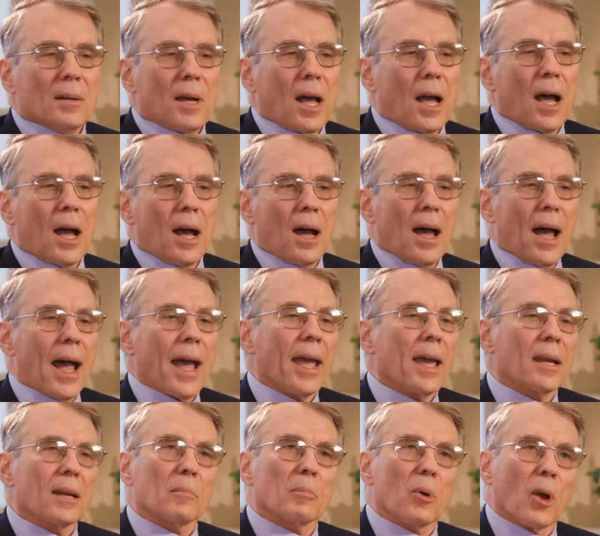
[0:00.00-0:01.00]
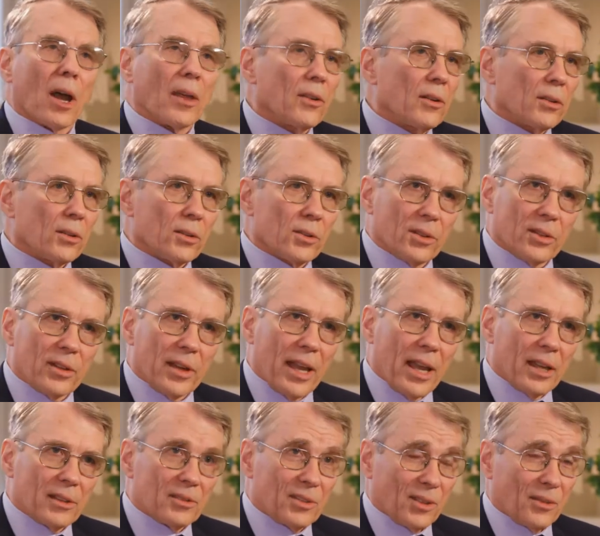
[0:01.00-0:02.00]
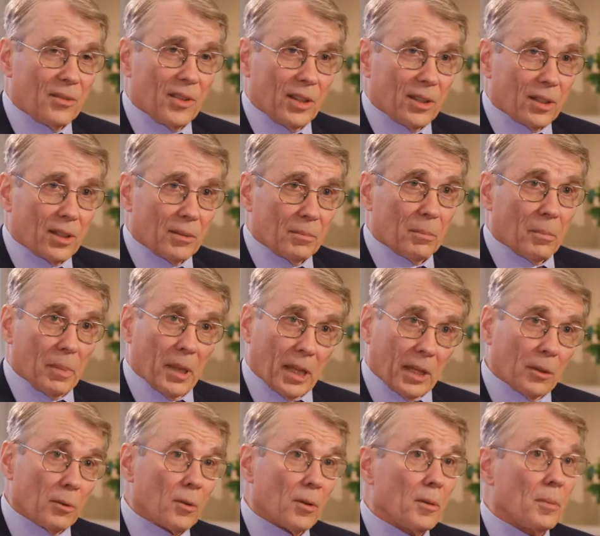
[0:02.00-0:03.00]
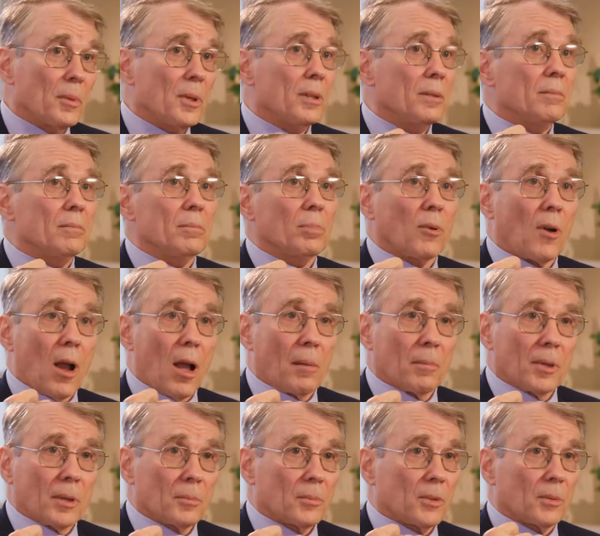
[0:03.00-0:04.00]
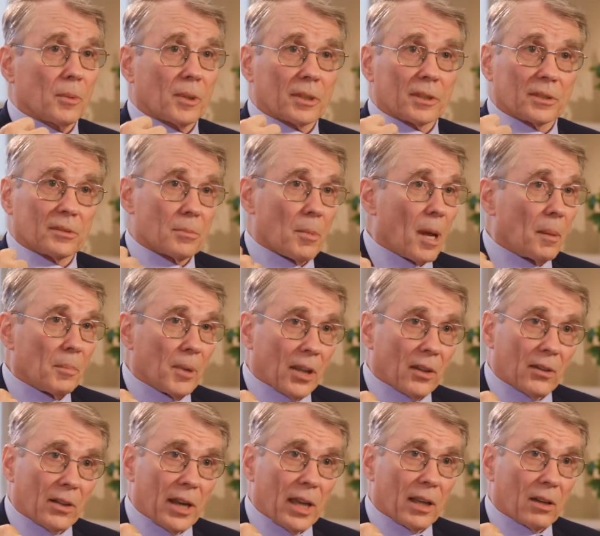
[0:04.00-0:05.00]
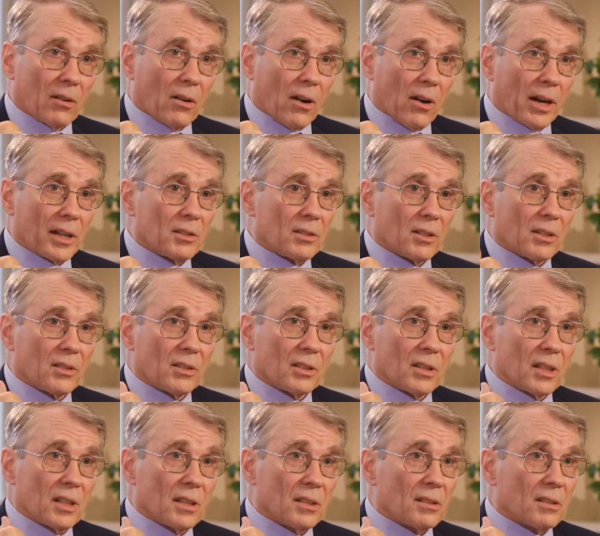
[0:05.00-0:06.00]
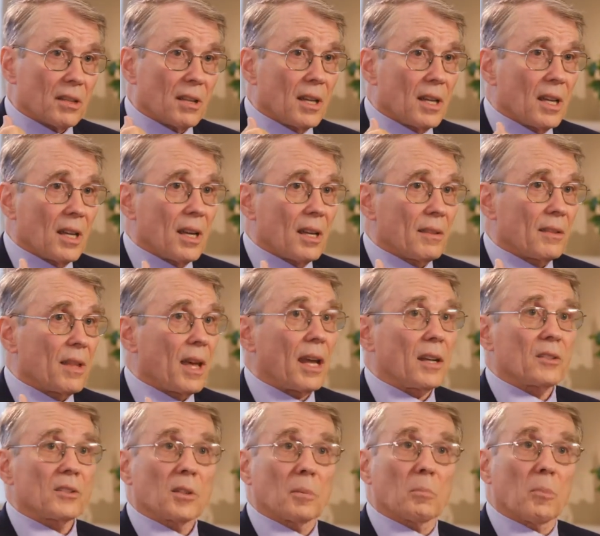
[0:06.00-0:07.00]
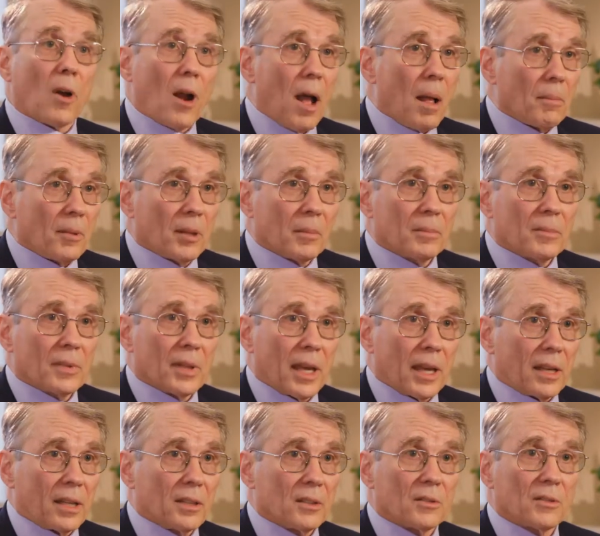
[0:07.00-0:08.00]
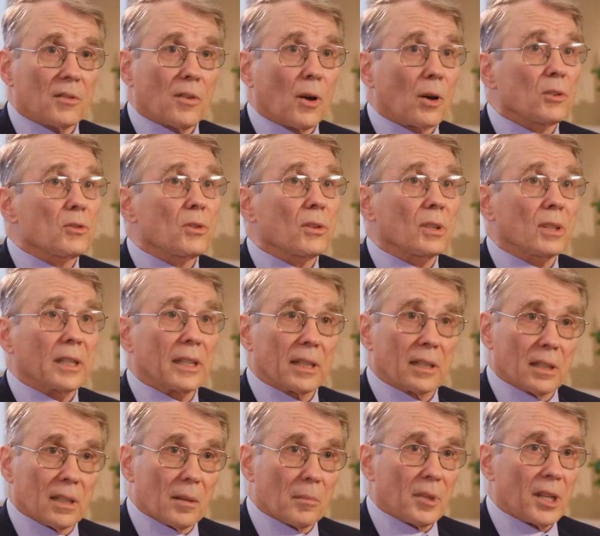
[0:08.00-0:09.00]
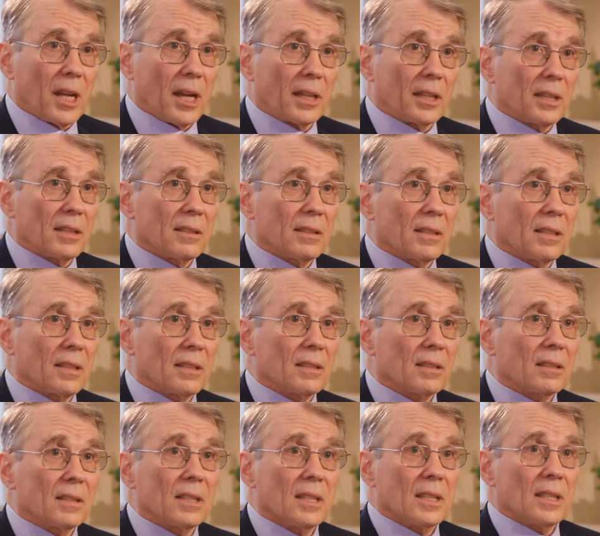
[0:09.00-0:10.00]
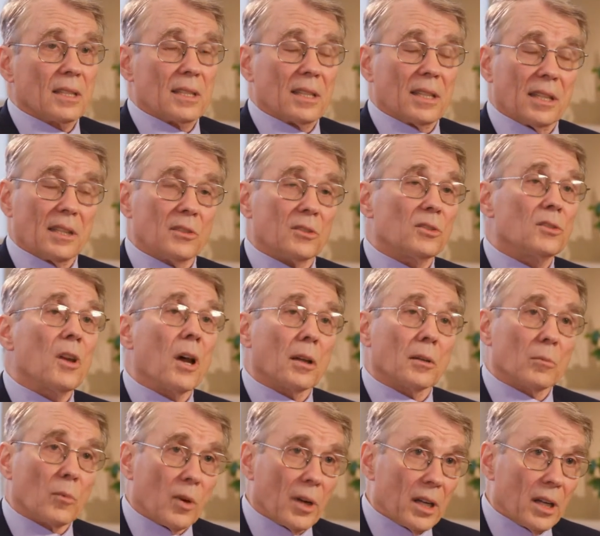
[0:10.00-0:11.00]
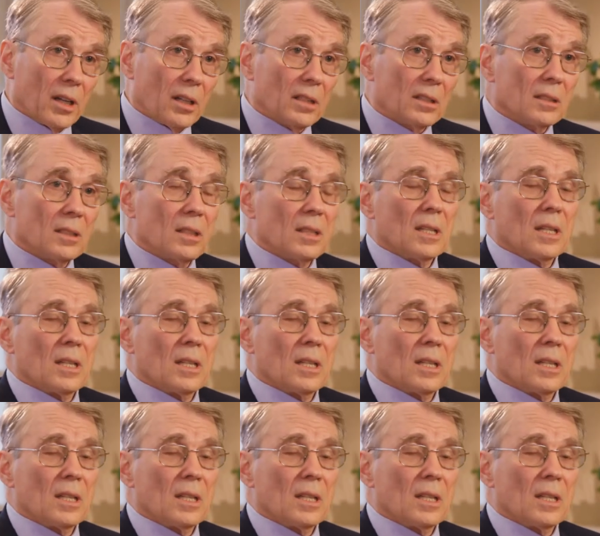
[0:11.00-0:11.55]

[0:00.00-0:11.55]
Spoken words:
I had a brother who had severe bilirubin problems because my mother had Rh disease. That is a problem that is virtually eliminated now. He's done well.